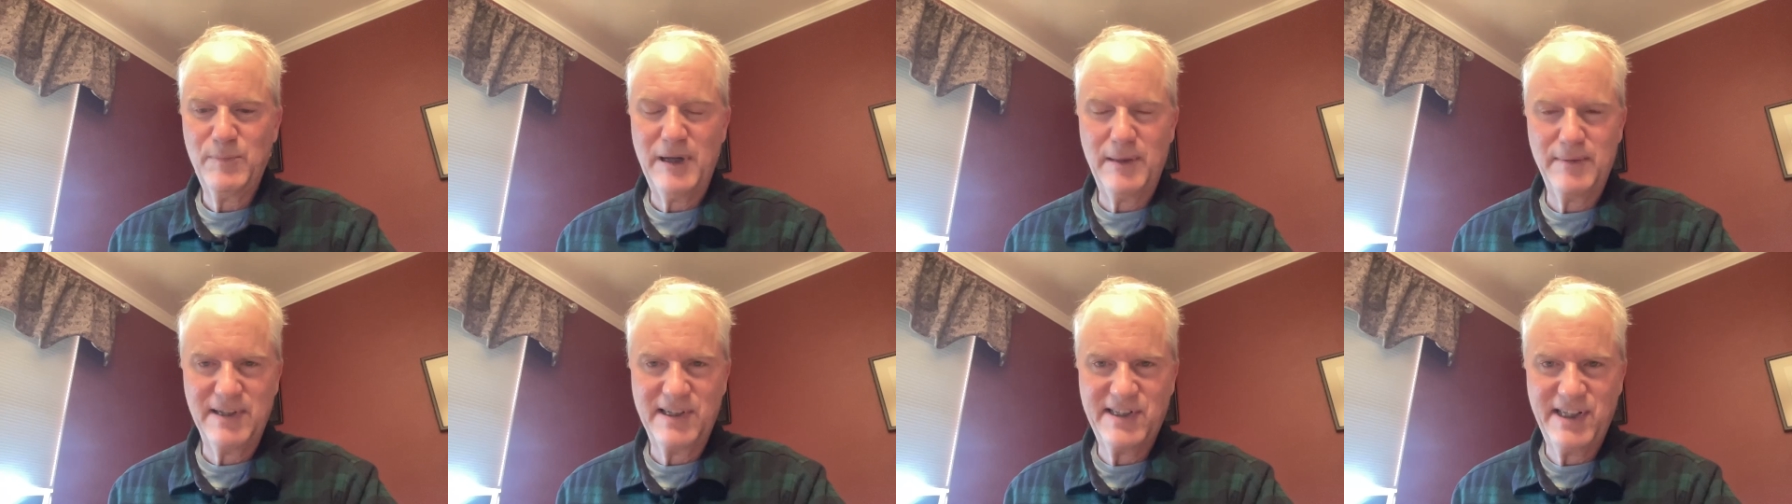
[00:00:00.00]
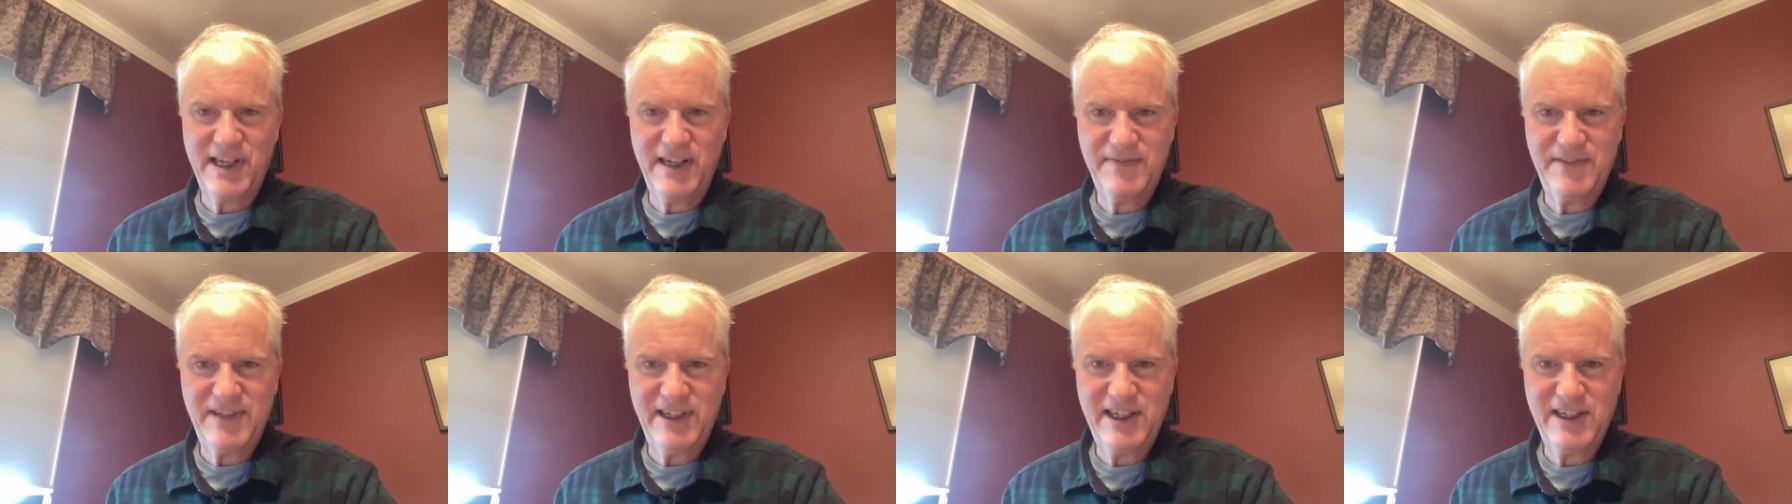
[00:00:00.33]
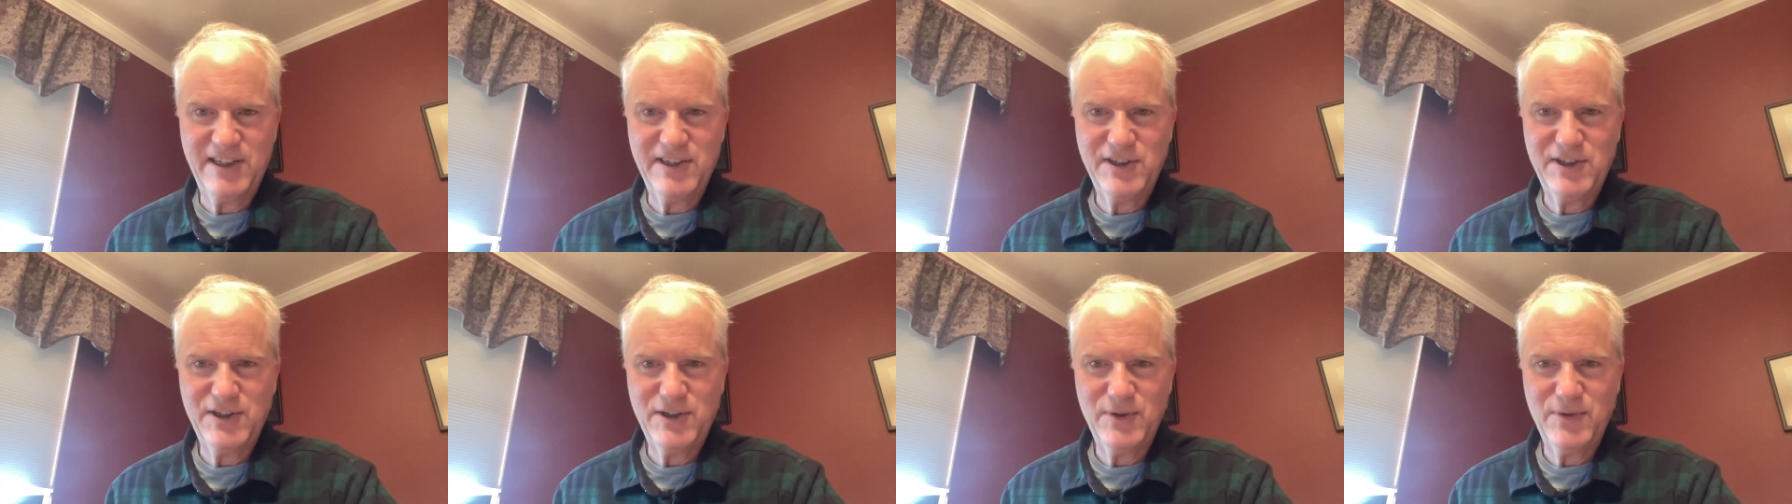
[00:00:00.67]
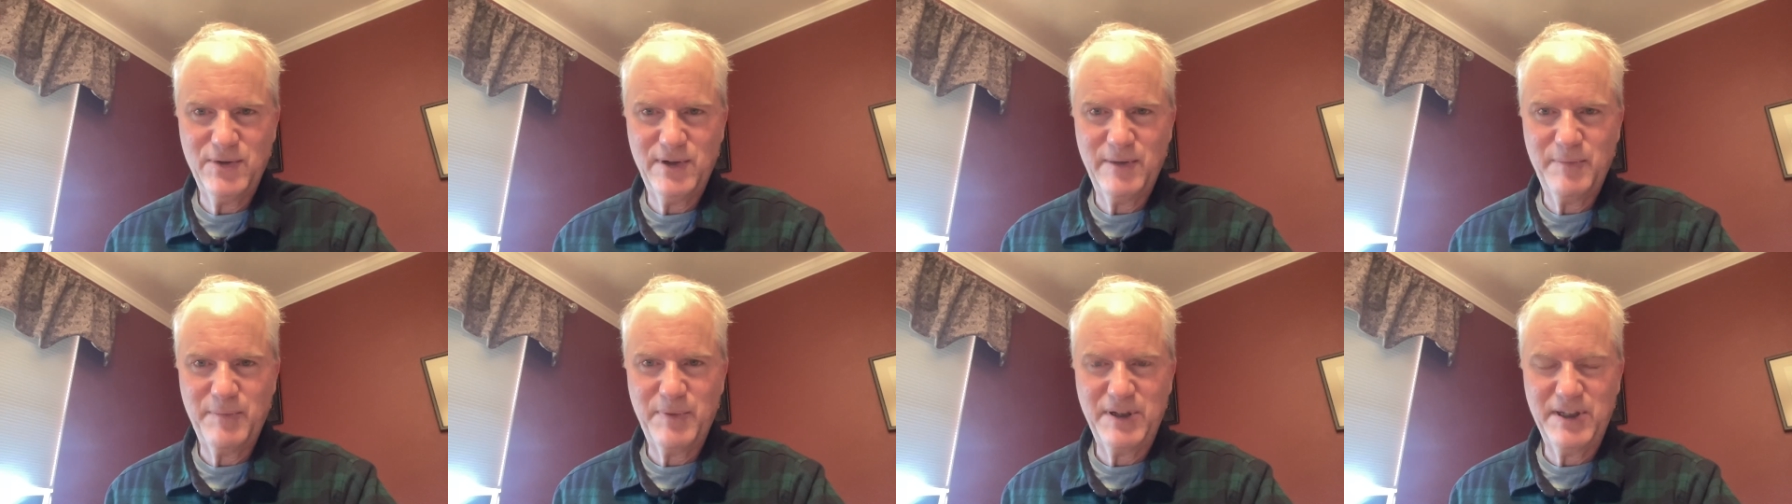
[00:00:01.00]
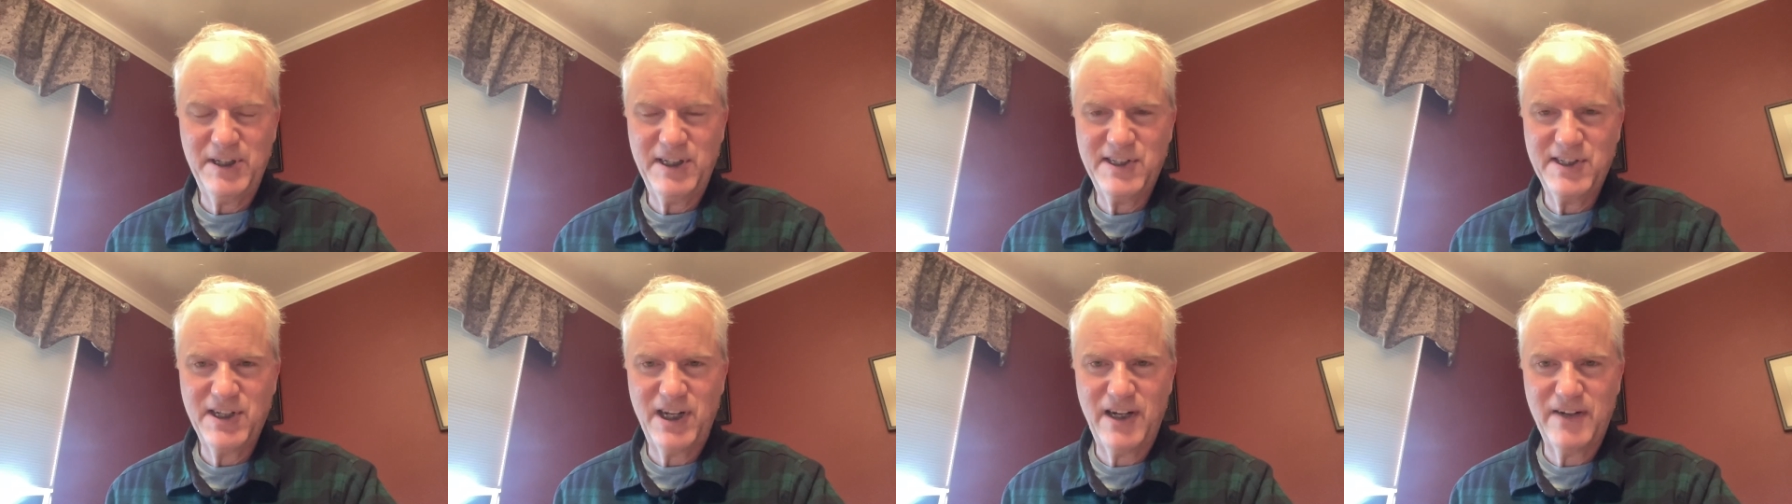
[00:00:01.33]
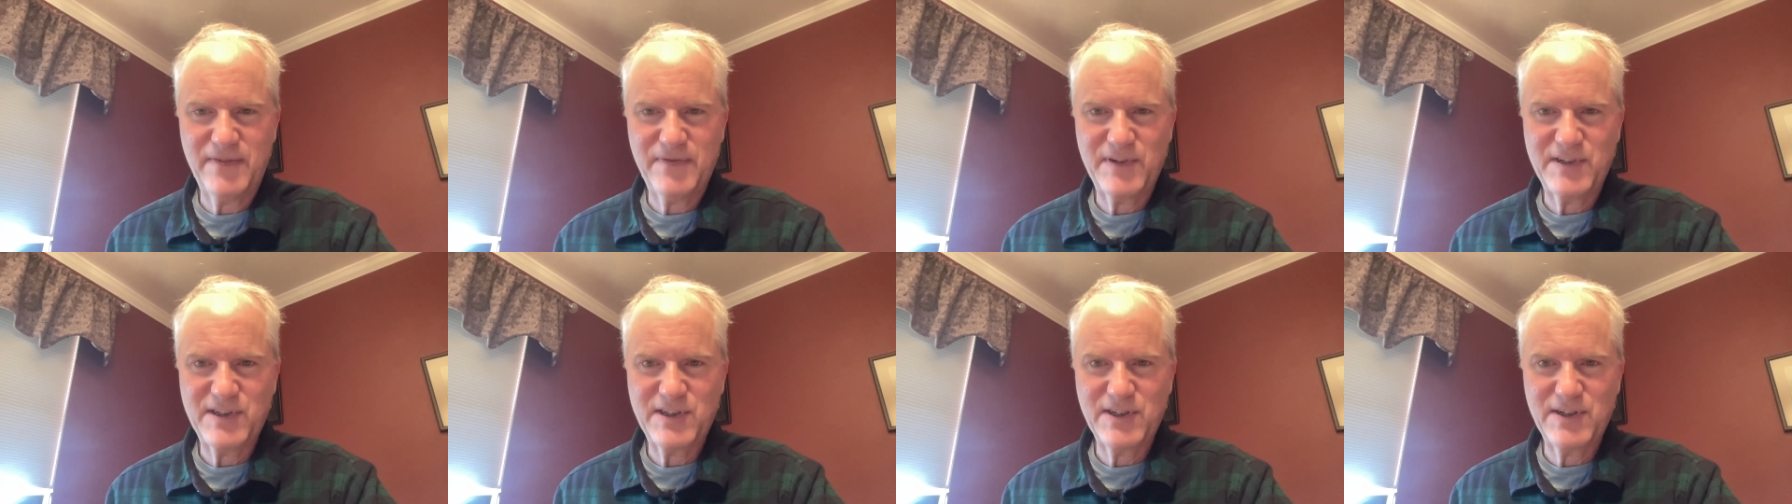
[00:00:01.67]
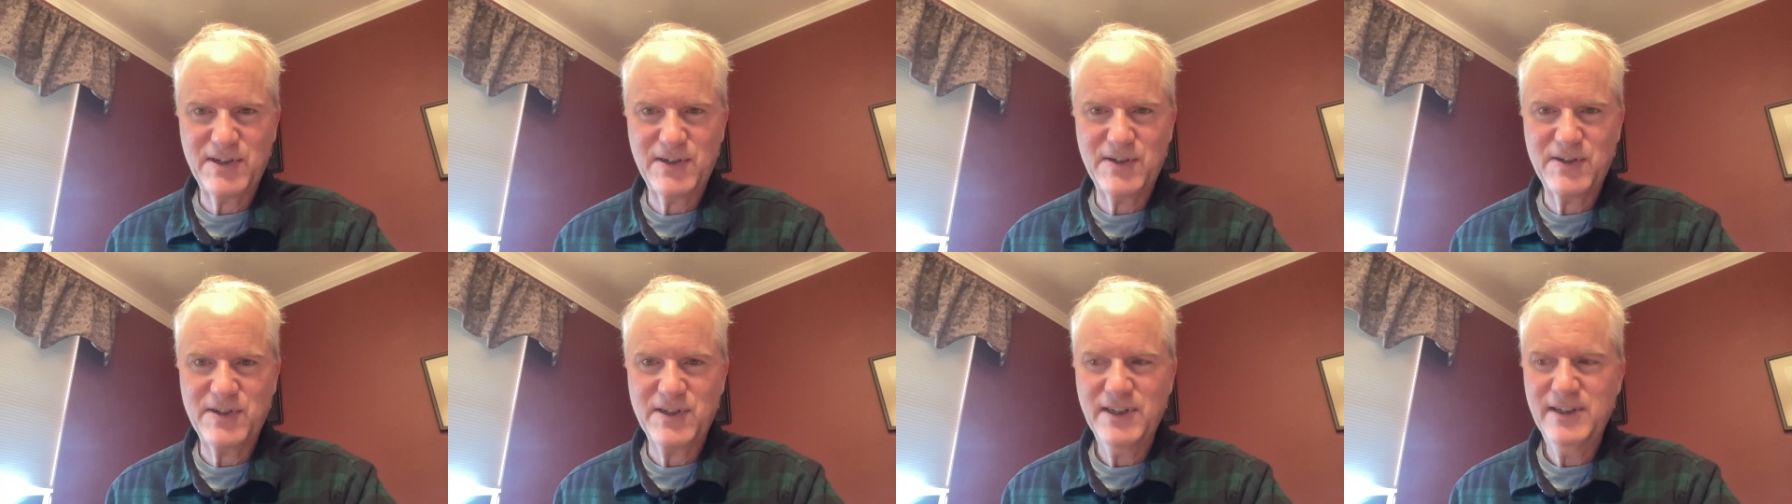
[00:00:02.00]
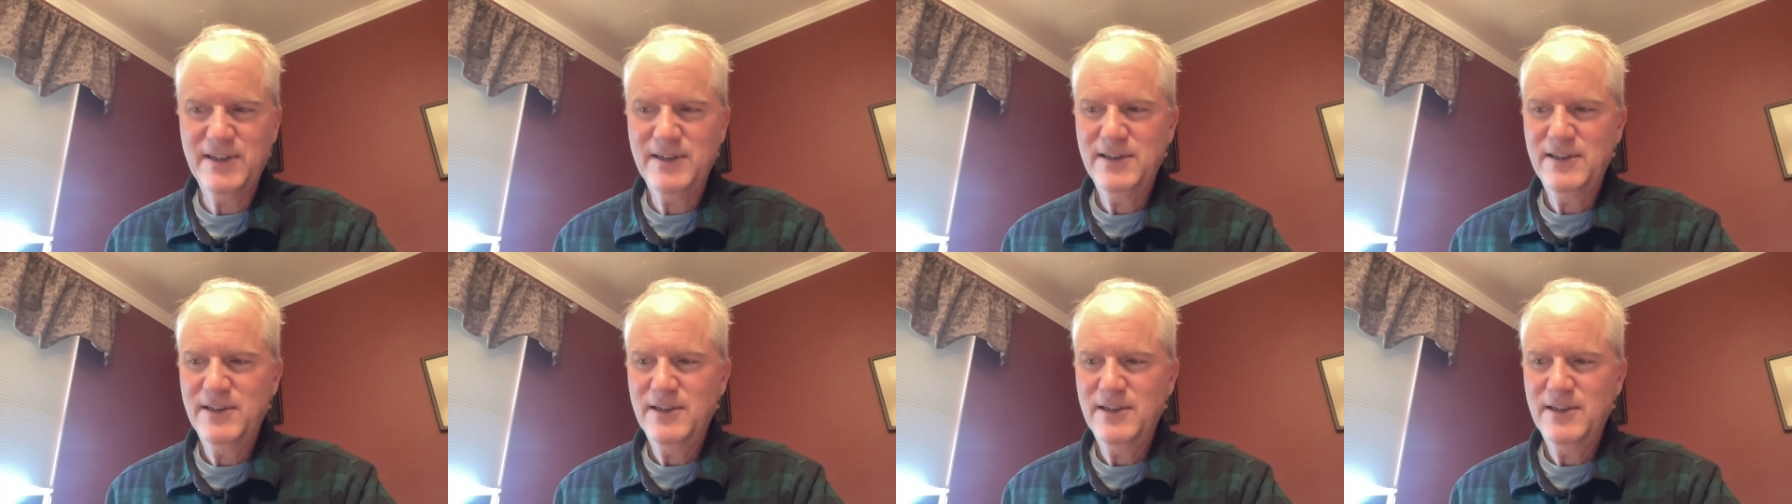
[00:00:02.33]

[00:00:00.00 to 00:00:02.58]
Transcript: Public safety can do it. Police officers,